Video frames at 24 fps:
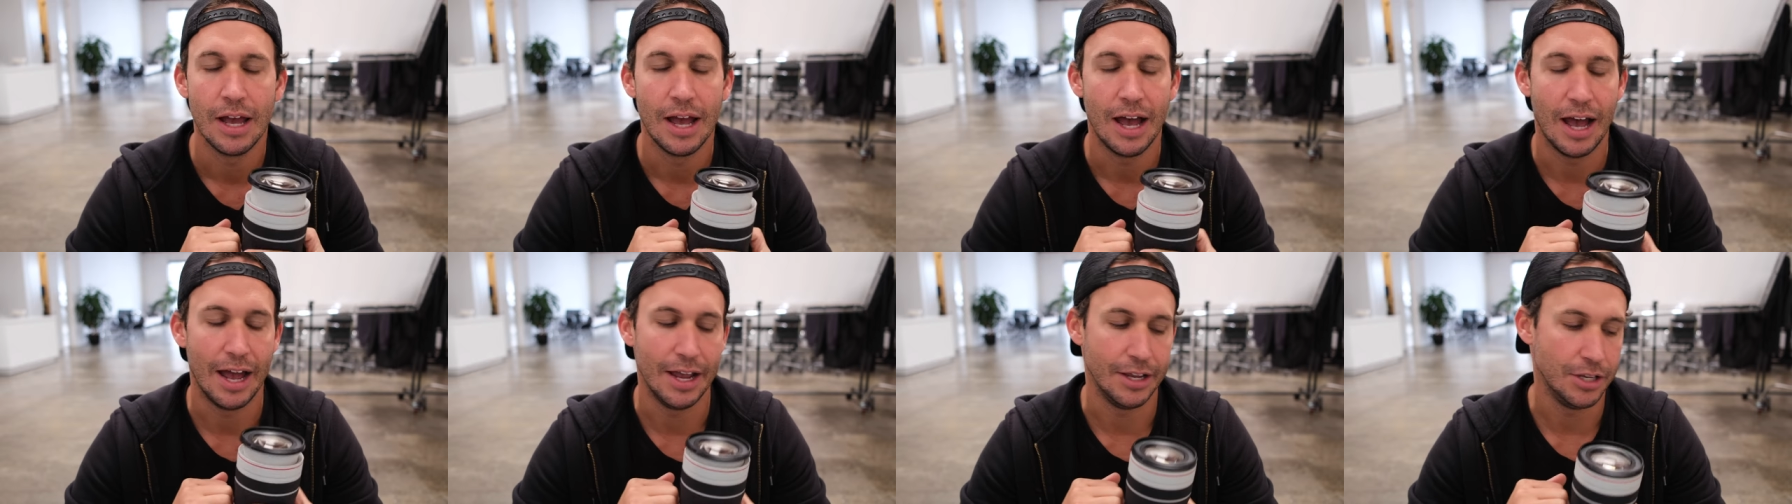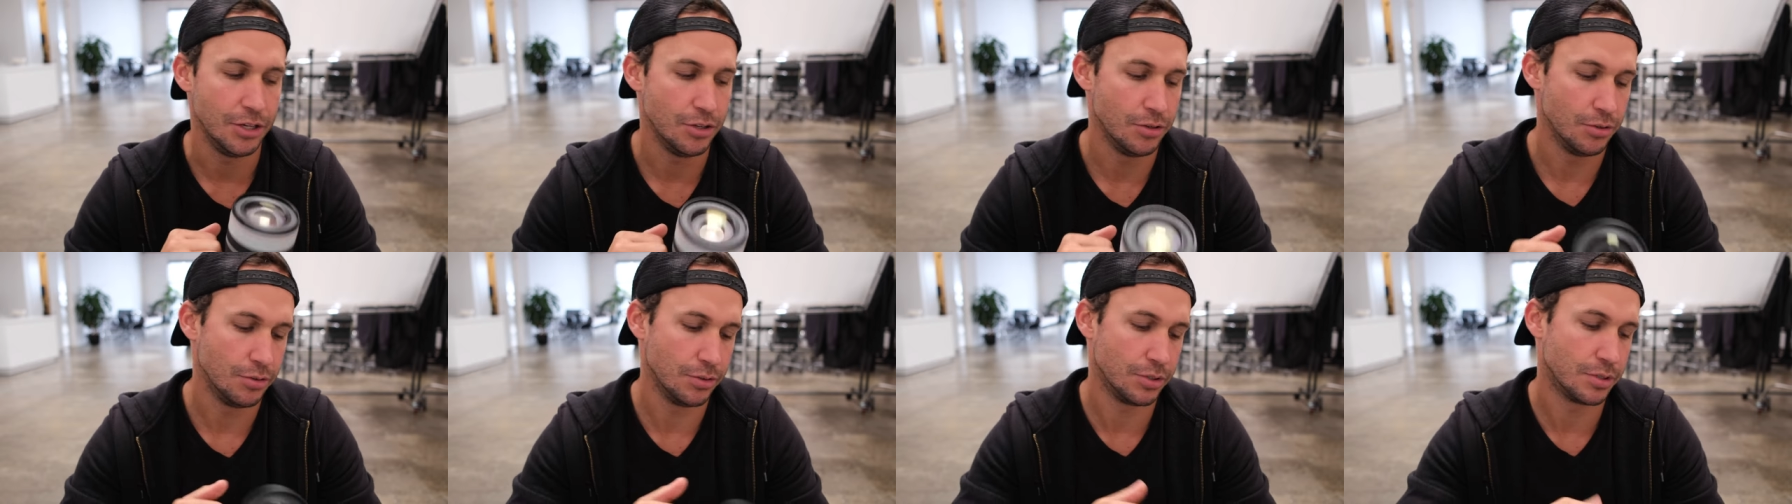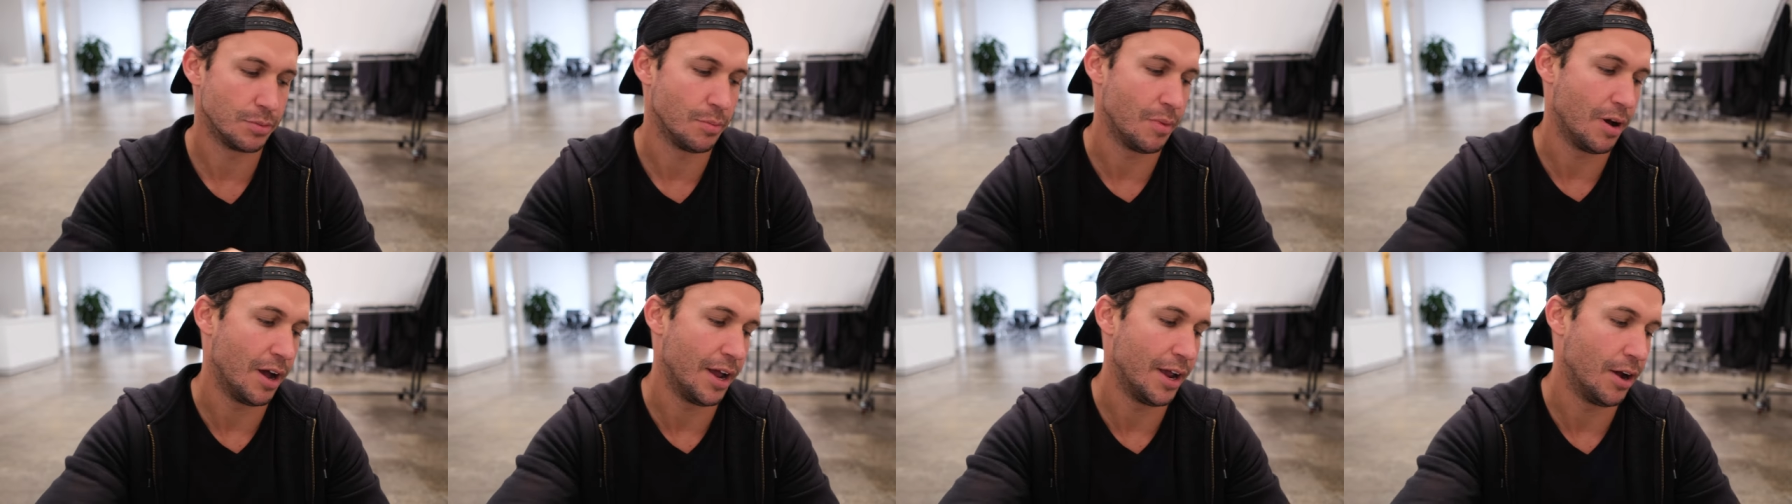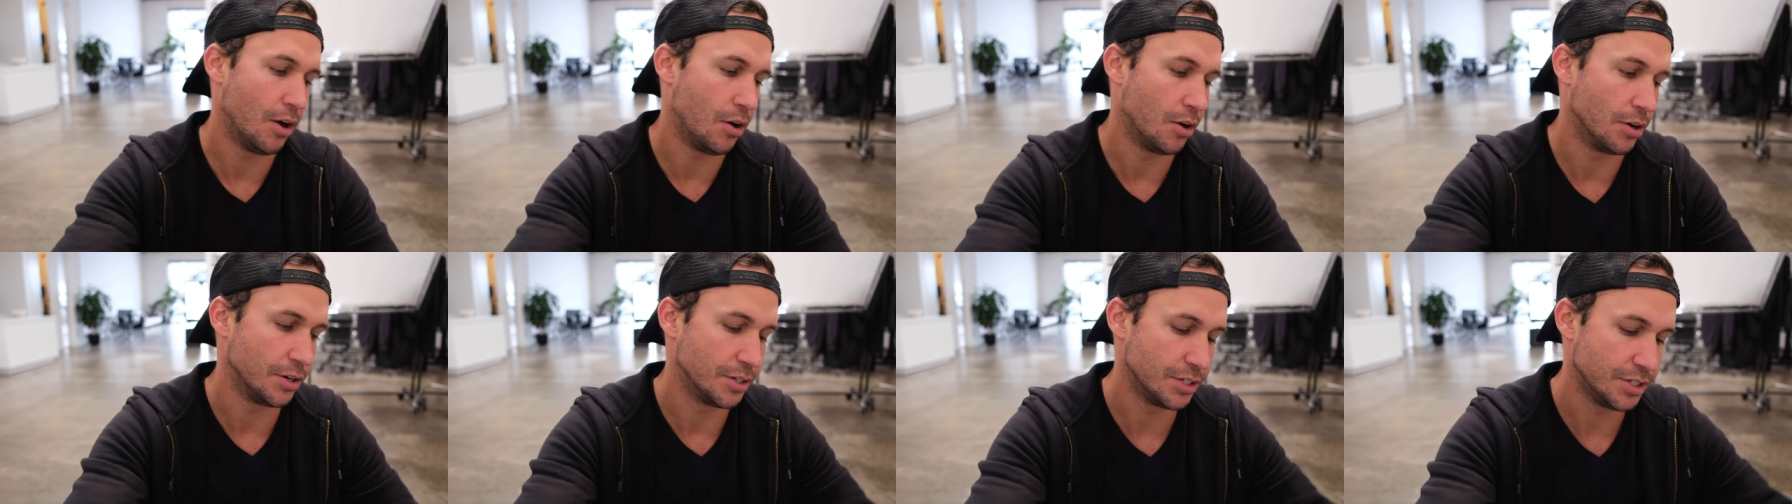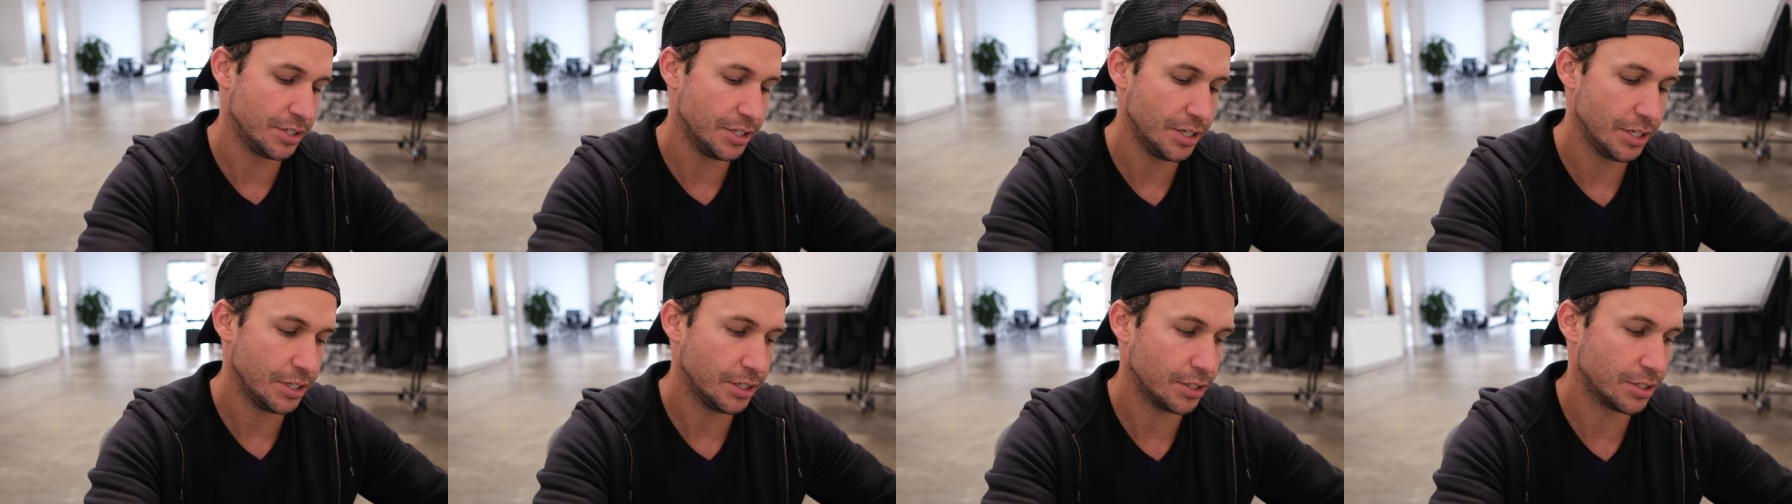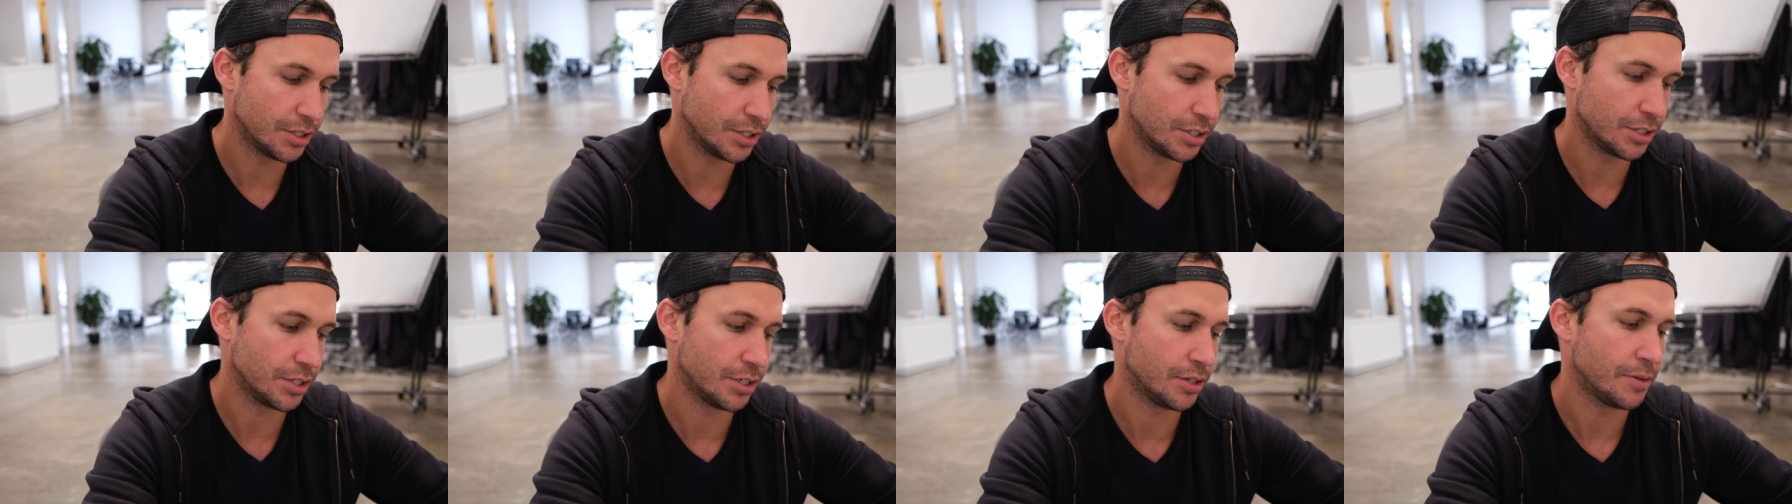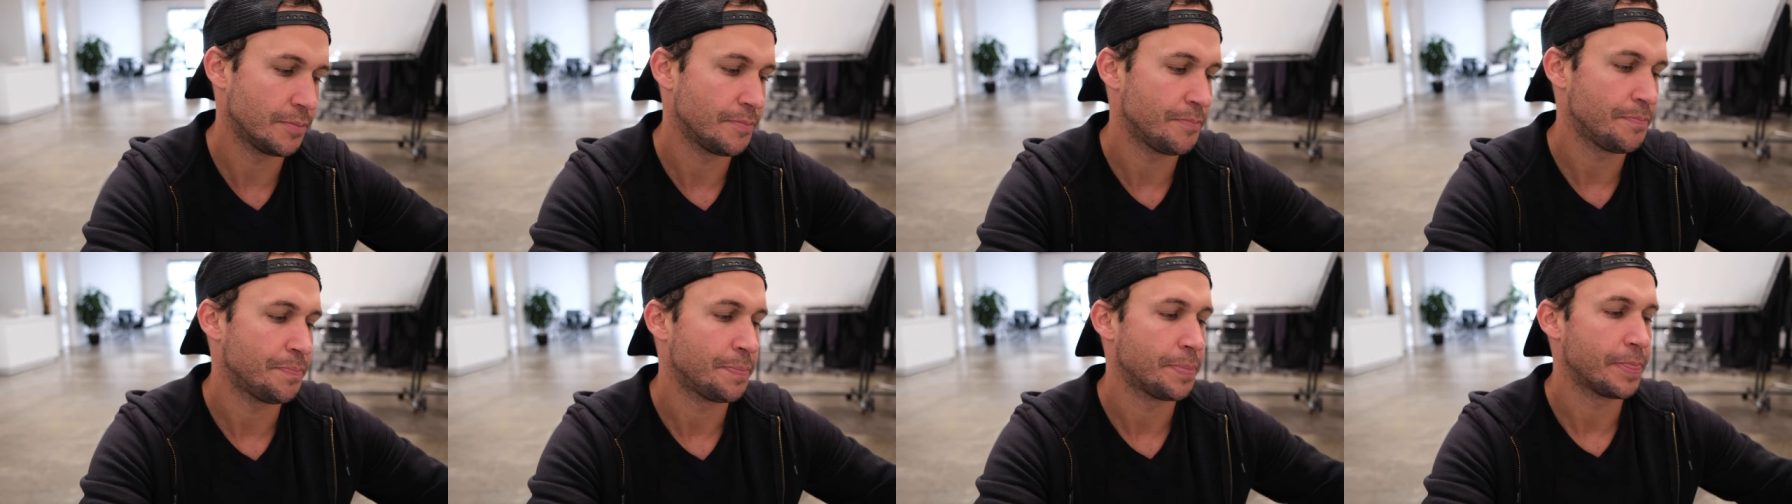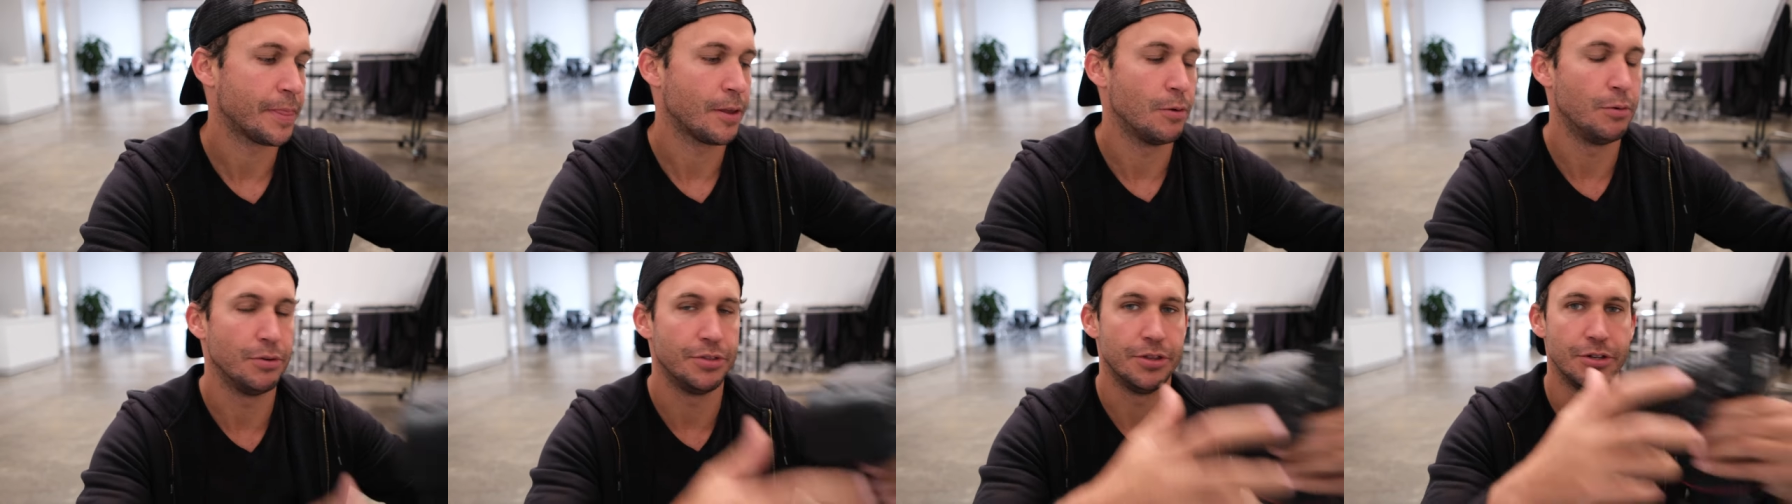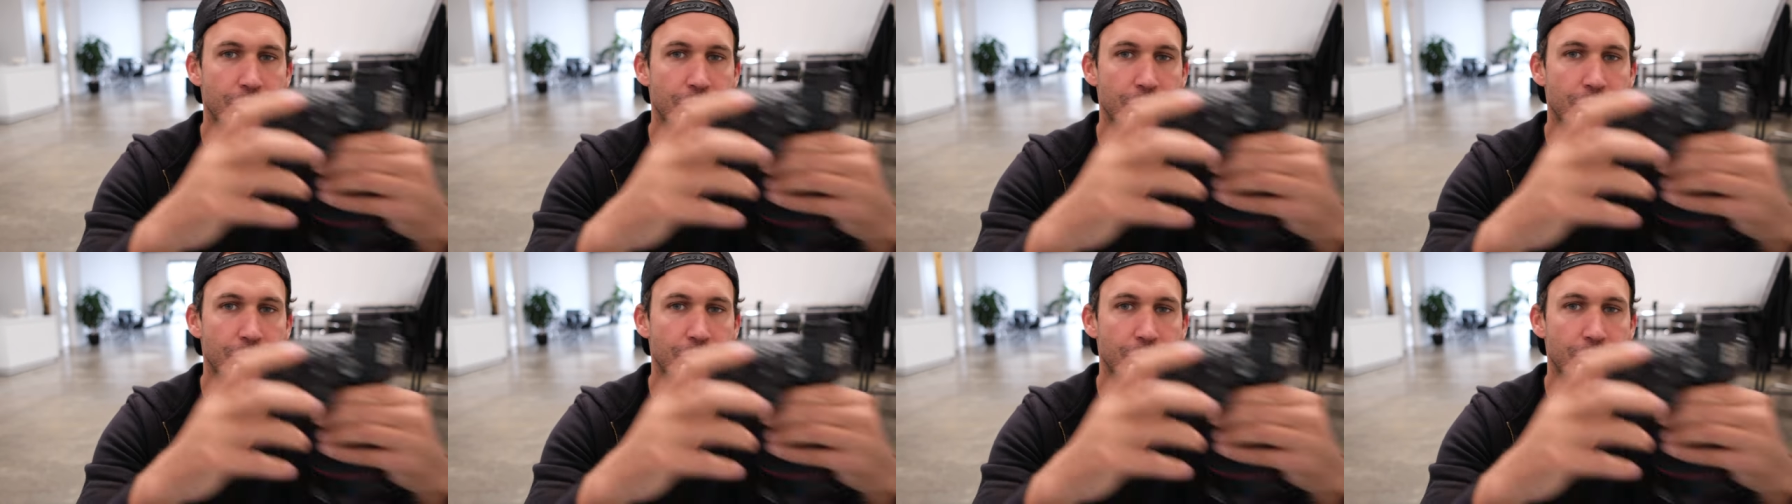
I use my R6 with the